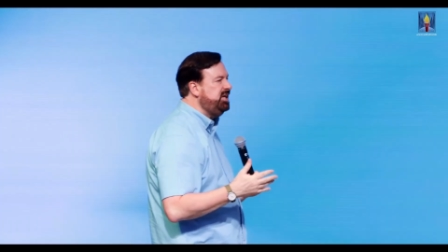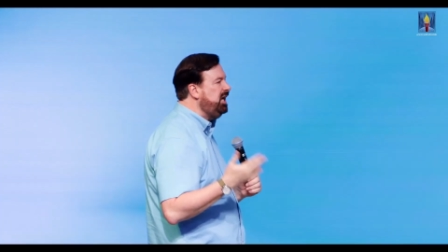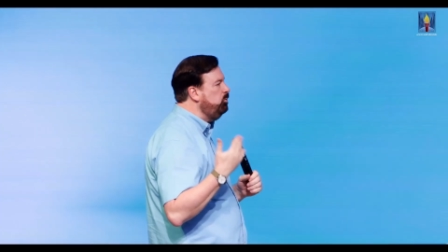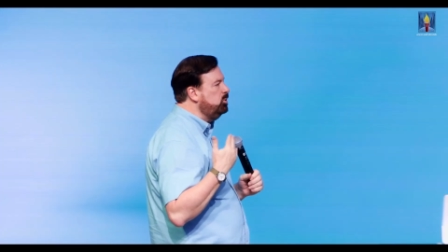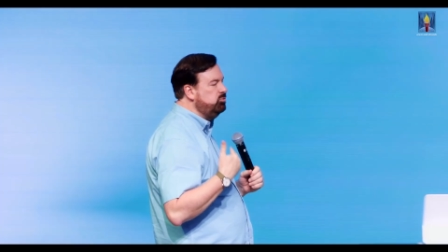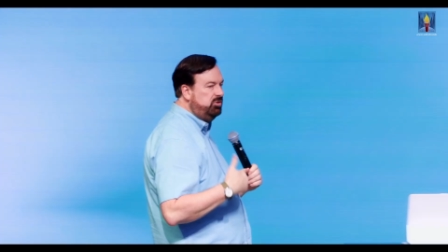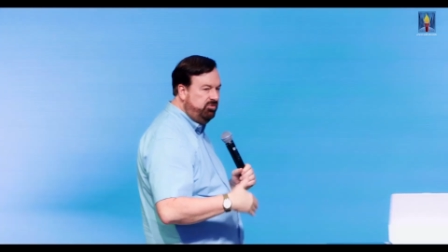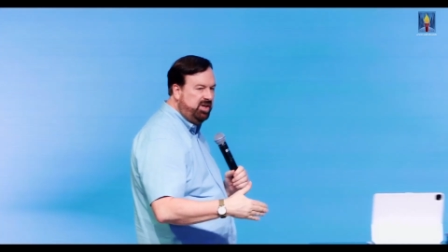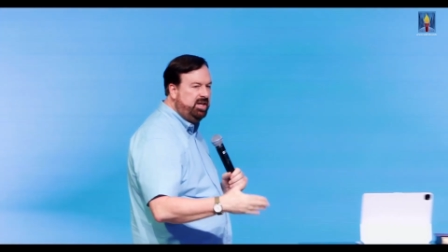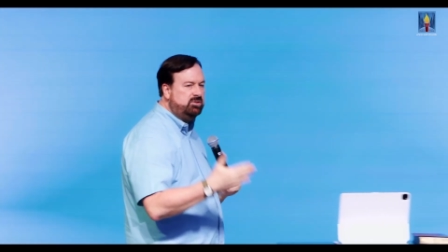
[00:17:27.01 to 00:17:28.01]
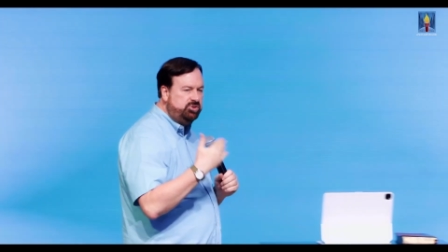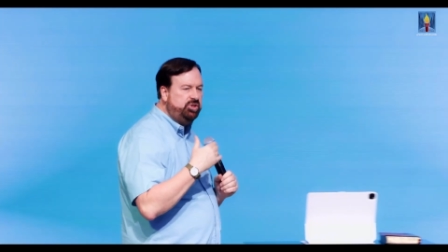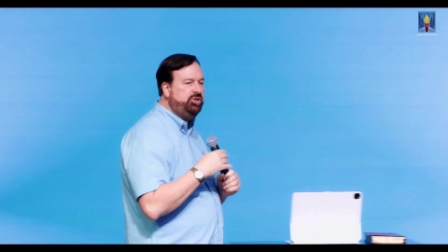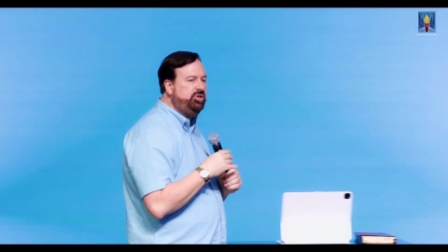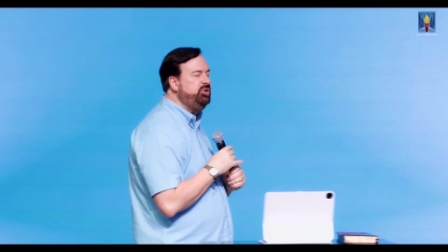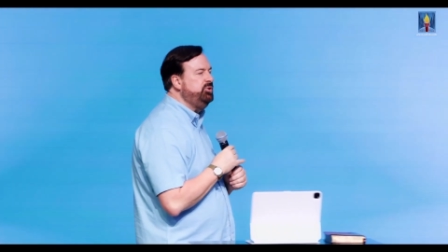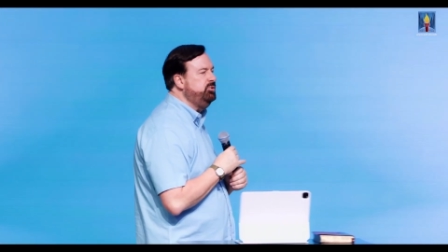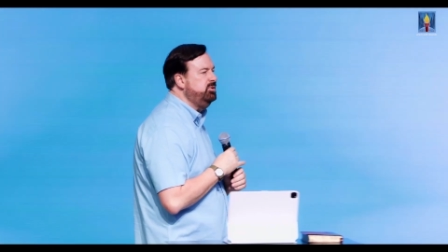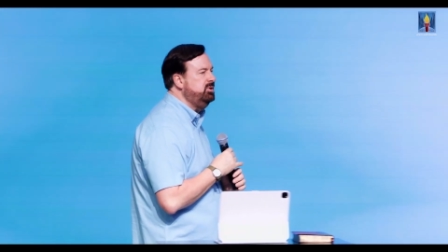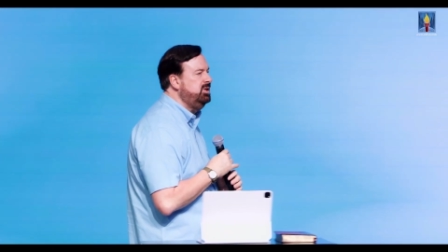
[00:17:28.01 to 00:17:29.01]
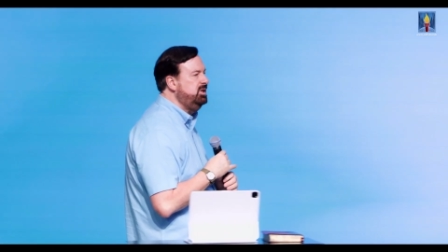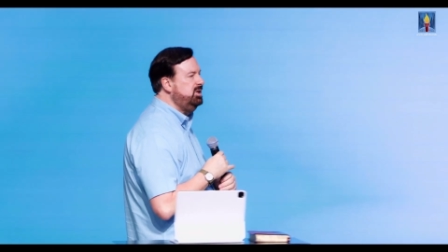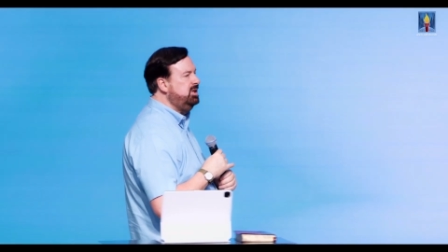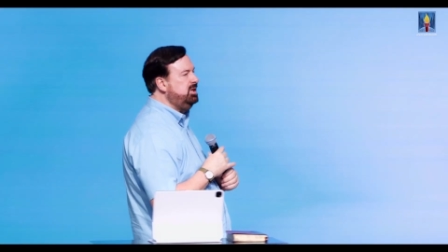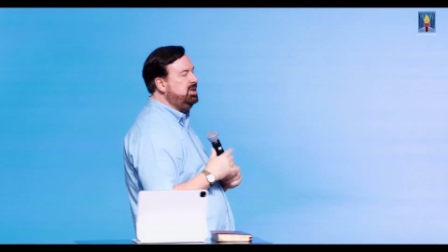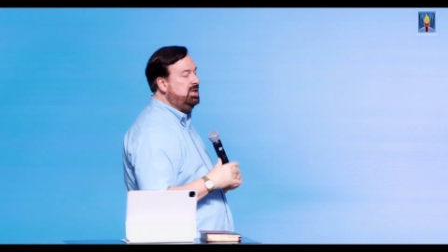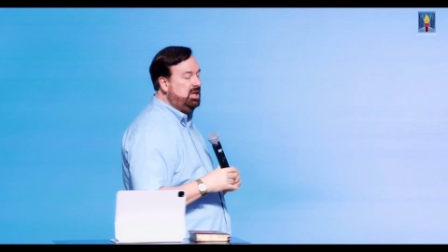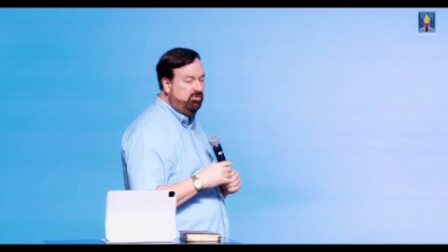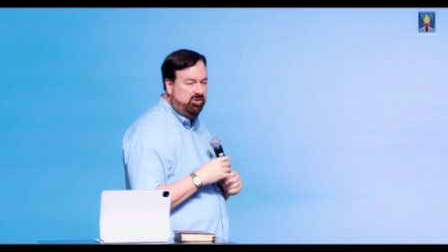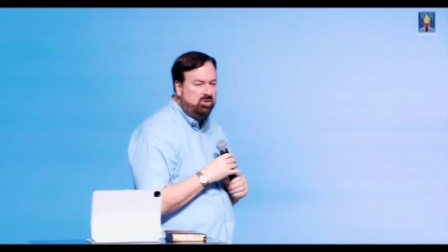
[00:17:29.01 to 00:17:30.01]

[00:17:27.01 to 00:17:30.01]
he will reveal to you, if you'll